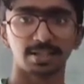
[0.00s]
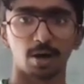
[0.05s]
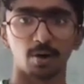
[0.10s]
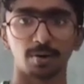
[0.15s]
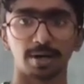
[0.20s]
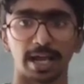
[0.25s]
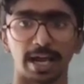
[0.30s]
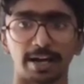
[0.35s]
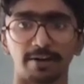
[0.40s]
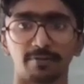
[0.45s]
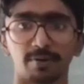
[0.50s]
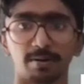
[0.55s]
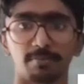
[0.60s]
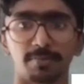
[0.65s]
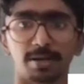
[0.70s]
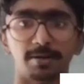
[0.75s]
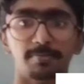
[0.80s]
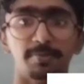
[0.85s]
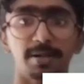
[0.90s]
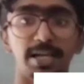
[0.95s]
down and
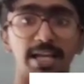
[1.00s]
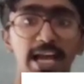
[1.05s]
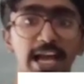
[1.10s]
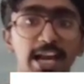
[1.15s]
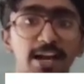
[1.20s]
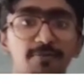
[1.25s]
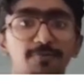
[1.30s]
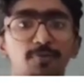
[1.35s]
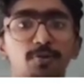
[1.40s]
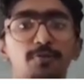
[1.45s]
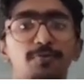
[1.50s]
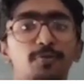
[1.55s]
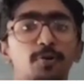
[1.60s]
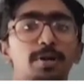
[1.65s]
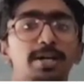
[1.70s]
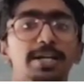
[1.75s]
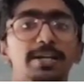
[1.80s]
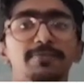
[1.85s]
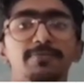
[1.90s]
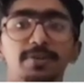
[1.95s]
will be helpful for any